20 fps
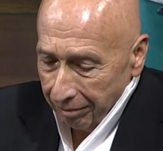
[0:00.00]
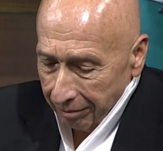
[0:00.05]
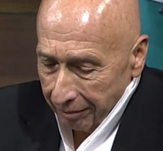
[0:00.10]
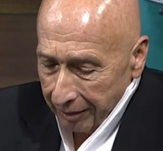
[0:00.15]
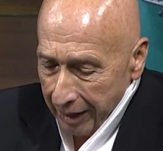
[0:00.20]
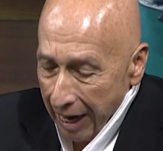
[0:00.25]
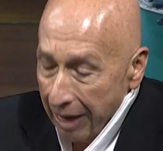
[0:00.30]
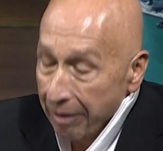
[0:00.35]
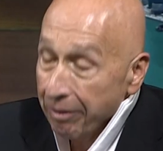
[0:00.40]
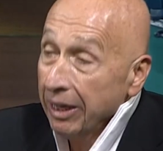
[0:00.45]

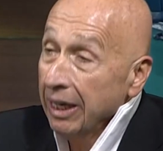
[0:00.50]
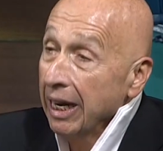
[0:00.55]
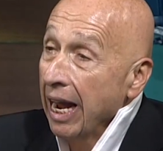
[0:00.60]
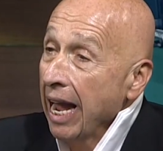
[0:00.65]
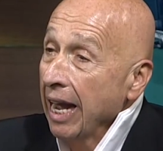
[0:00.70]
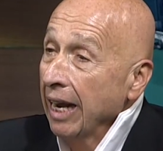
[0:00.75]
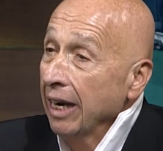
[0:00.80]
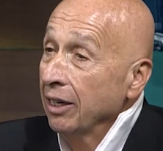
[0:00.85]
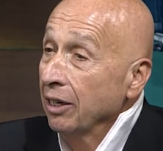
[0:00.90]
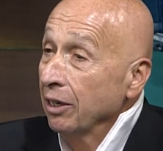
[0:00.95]
Carrie
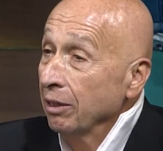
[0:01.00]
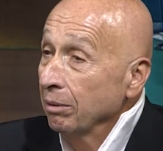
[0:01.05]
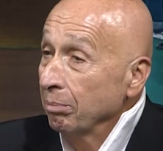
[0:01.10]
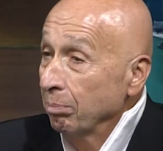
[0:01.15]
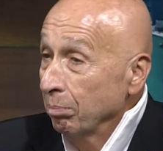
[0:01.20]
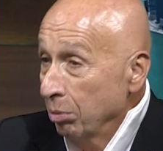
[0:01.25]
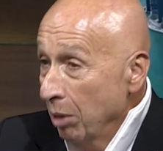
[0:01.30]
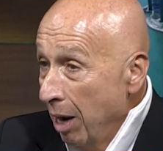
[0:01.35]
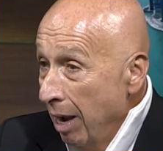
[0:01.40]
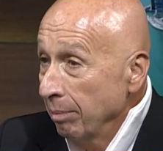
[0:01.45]
had her
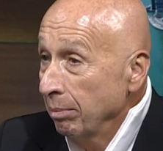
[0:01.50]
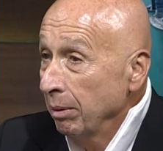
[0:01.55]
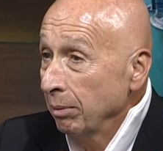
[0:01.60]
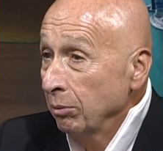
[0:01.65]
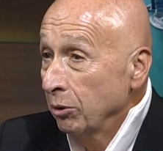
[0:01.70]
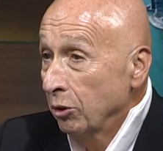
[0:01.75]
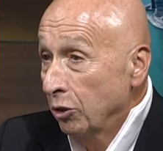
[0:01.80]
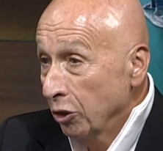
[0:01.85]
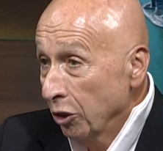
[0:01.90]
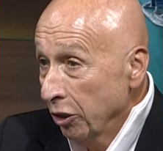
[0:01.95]

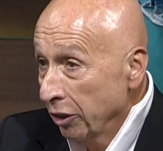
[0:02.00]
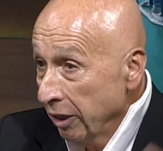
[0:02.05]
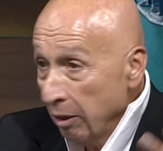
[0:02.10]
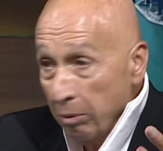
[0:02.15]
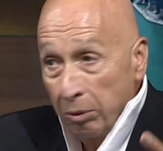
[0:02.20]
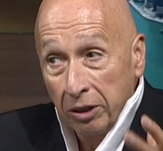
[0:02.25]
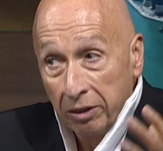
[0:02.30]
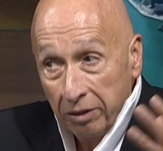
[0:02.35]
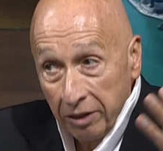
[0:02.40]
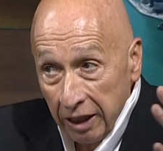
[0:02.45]
problems it
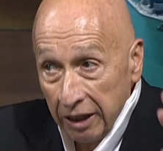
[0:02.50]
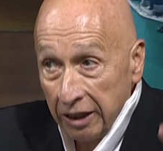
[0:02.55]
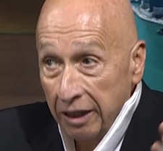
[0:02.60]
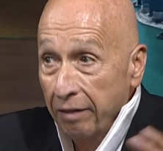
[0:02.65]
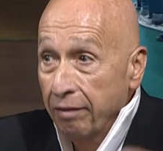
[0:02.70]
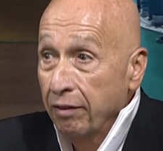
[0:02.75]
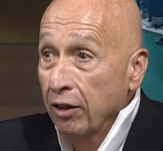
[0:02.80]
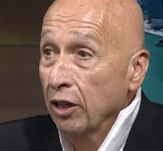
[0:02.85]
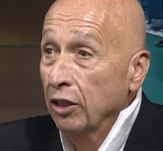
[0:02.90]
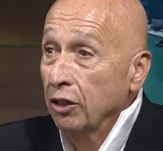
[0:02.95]
was the
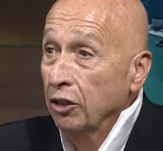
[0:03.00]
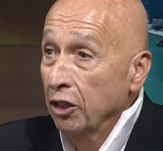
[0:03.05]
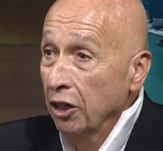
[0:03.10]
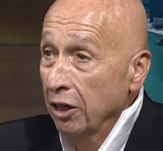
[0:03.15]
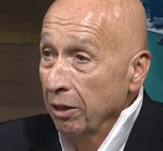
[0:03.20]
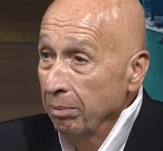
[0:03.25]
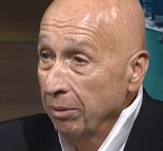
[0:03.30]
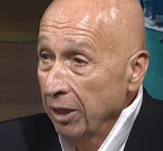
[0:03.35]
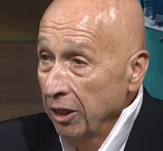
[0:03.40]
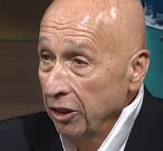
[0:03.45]
difficult
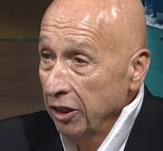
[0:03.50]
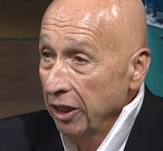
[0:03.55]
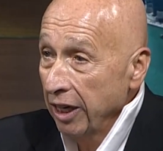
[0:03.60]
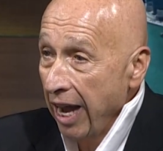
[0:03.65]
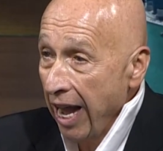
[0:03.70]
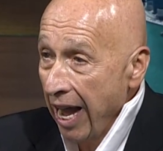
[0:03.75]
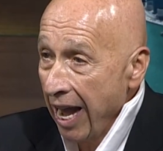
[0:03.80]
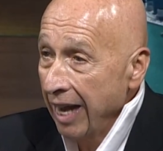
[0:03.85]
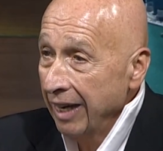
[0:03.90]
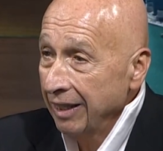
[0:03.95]
term that she
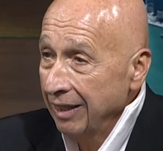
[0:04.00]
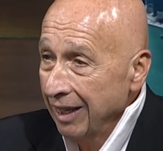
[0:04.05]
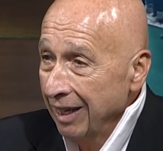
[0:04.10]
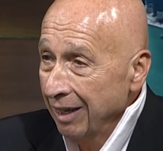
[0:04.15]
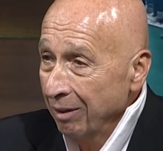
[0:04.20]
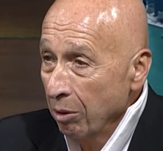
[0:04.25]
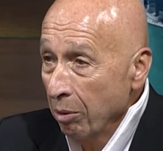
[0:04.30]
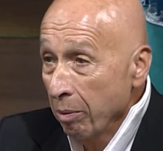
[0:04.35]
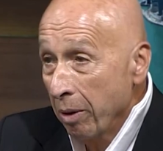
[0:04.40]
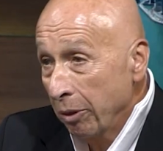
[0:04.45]
had.
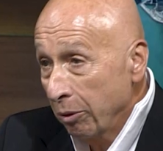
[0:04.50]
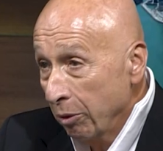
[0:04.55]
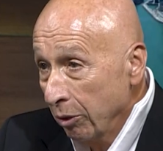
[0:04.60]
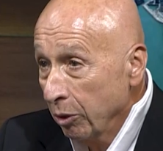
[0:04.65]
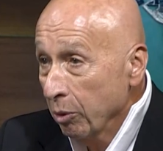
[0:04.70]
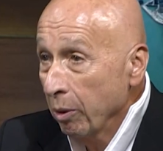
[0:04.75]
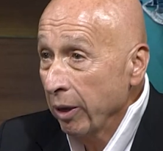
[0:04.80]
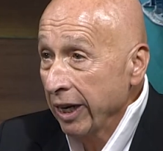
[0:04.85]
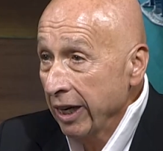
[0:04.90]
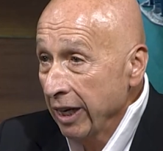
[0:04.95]
We went through
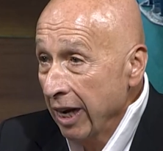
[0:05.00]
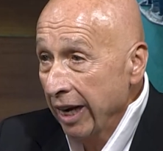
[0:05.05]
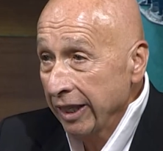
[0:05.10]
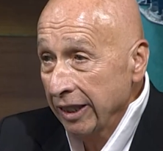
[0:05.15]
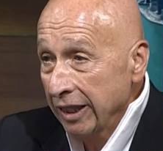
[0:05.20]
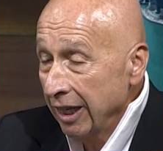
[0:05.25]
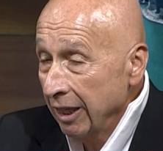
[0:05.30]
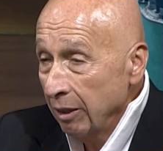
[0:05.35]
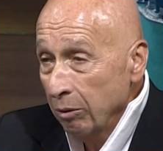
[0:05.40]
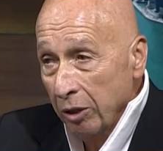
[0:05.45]

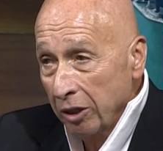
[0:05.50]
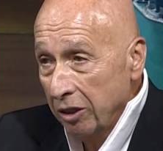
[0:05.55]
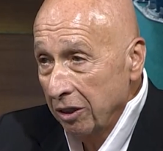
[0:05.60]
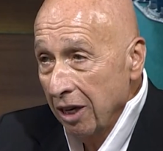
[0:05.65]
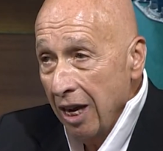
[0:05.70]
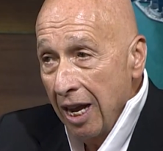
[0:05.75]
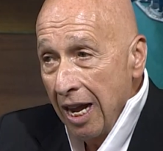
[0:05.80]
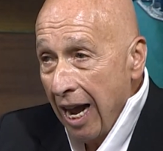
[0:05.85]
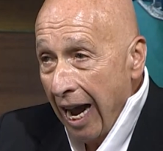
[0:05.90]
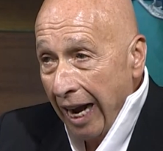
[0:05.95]
2019, which
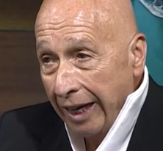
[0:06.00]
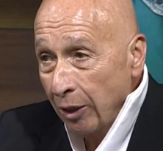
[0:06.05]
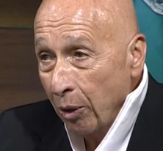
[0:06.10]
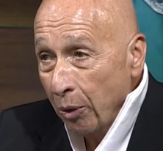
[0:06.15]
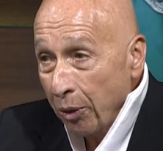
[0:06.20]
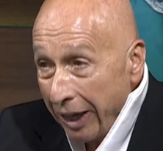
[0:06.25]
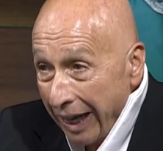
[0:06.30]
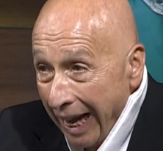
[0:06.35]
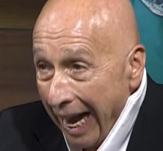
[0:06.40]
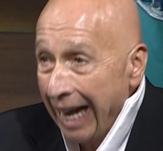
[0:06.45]
I don't
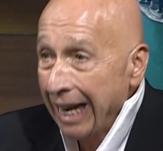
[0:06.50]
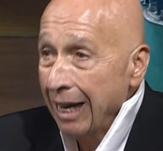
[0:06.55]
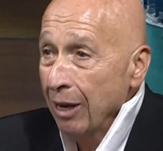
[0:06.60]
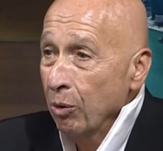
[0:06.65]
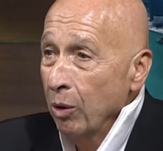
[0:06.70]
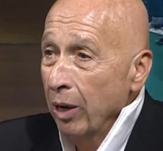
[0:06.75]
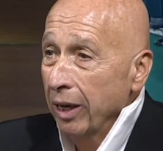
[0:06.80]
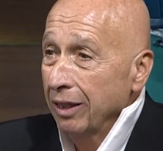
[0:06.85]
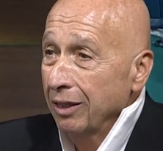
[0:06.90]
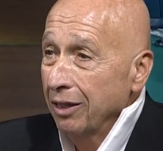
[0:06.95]
think
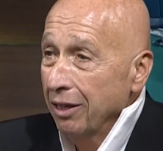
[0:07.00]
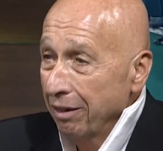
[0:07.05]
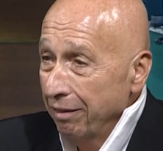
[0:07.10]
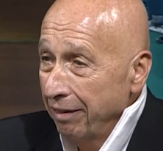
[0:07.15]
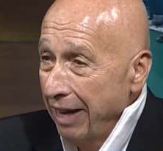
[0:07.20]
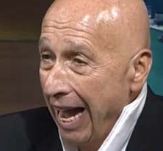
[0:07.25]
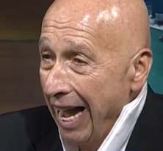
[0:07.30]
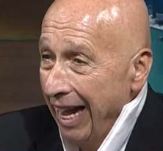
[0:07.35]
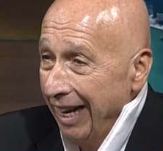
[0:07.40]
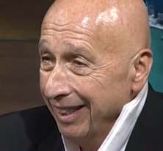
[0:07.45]
anyone could
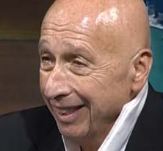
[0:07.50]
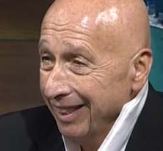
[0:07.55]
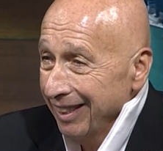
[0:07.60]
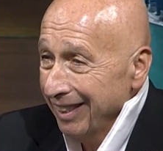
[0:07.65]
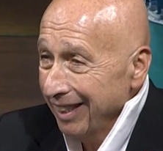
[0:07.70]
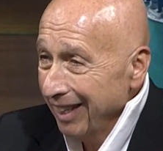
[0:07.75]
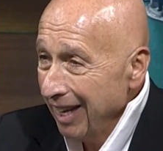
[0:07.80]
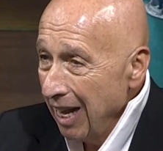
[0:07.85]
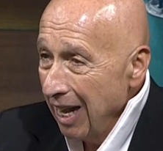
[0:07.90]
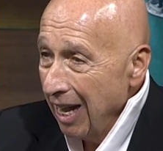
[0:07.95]
have
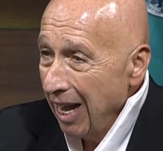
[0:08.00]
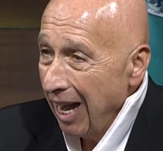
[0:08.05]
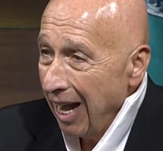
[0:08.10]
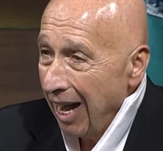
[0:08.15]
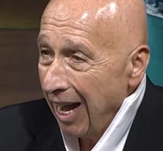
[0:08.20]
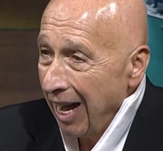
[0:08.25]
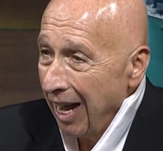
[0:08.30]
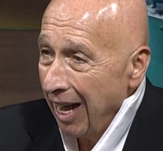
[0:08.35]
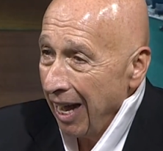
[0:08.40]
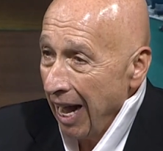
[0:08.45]
handled
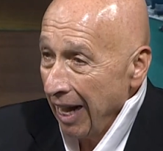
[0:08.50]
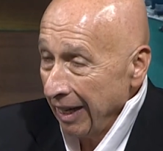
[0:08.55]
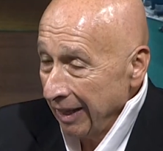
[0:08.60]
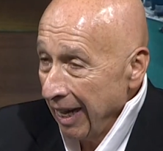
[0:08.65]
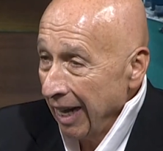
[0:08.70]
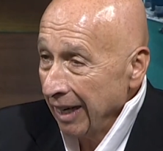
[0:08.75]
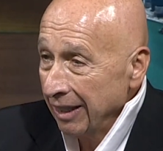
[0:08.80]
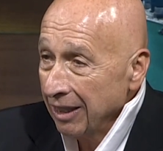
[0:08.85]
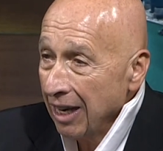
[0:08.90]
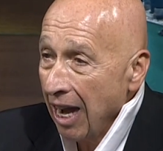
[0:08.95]
at
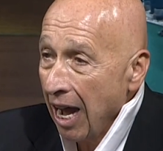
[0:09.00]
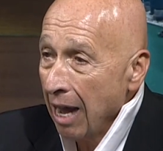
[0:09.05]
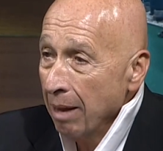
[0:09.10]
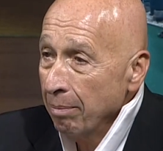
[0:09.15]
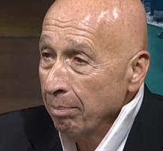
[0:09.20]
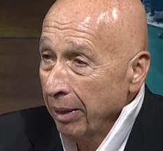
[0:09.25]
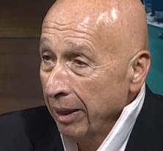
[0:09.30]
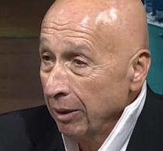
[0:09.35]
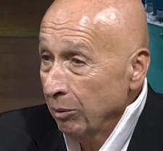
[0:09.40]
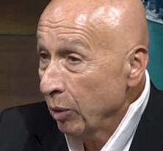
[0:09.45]
that time,
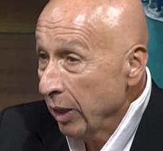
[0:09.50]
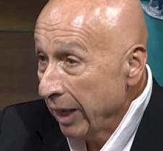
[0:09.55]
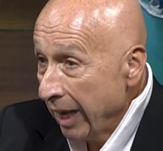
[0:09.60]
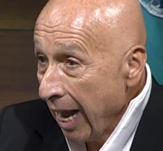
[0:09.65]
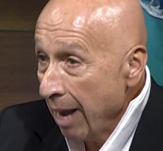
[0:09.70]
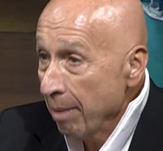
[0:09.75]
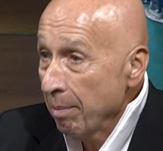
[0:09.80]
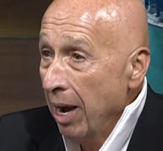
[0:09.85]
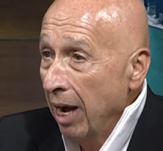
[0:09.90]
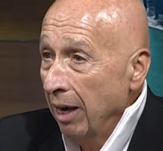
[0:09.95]
but we
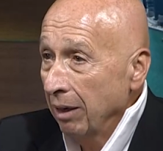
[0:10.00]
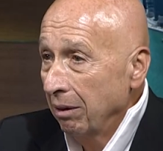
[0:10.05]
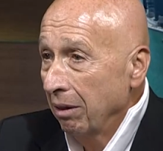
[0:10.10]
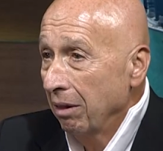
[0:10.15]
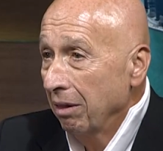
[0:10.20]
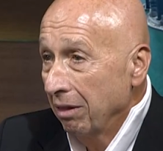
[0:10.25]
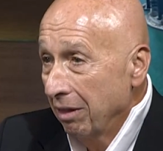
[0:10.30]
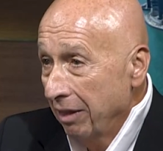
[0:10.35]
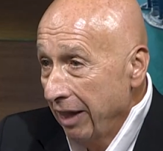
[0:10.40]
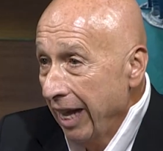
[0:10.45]
came out,
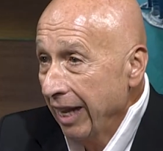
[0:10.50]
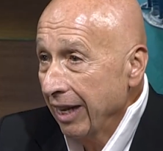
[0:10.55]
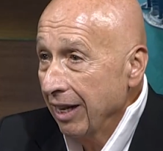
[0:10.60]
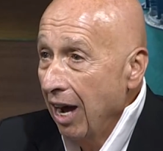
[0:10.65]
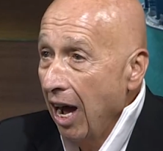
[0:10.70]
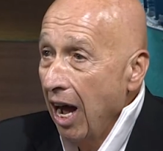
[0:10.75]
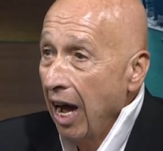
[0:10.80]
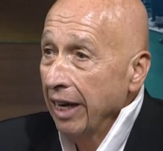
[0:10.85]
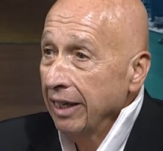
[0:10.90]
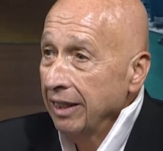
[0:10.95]
thank
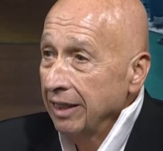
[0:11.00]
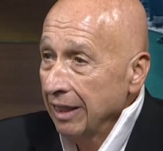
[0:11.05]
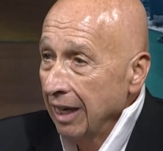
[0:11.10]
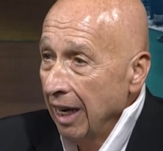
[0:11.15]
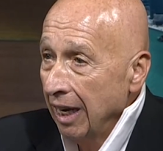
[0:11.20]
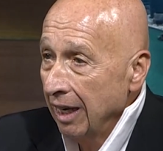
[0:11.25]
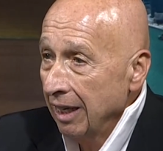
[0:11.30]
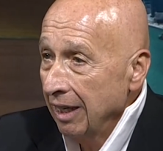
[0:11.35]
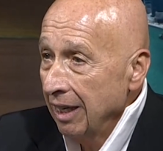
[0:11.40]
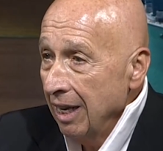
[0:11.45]
God,
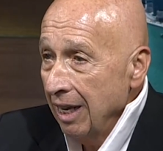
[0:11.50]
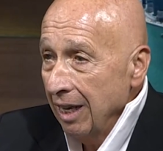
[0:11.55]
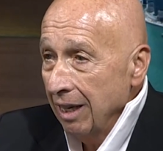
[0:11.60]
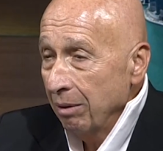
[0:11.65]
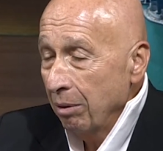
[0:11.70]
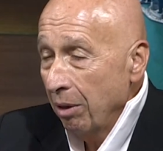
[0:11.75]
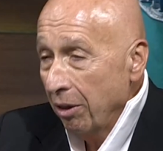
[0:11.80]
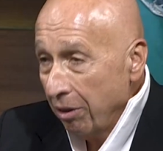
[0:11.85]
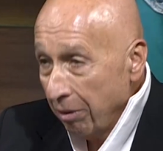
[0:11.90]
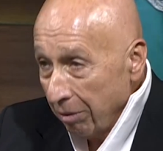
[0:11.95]

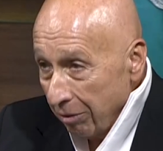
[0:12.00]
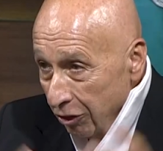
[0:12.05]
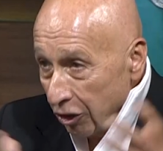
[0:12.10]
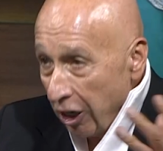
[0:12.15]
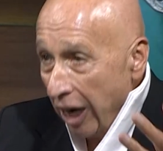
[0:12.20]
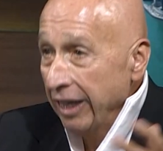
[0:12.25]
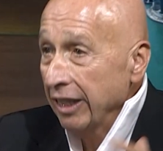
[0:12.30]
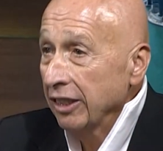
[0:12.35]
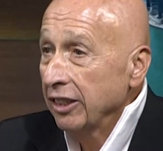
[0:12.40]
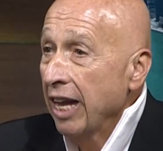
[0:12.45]
with
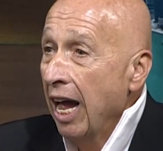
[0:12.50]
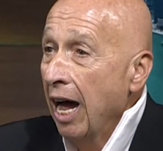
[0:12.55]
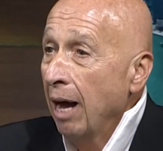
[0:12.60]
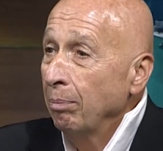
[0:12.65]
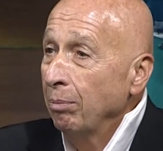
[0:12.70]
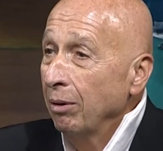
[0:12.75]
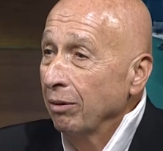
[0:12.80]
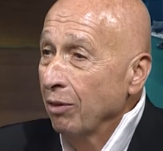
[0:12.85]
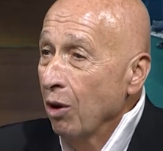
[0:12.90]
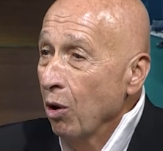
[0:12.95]
China's
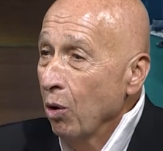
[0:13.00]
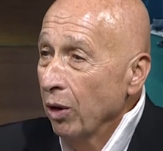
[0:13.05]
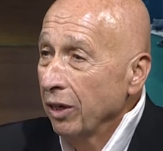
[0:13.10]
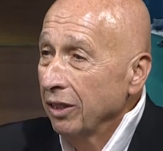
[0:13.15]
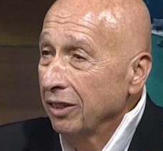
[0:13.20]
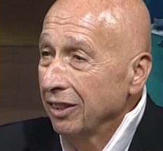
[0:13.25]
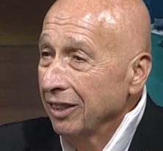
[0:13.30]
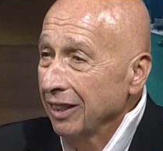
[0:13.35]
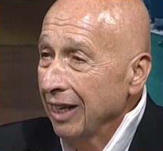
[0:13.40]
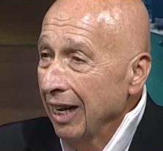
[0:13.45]
help, of
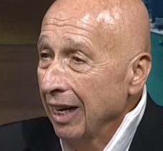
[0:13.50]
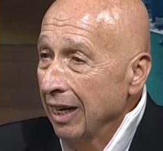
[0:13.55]
course.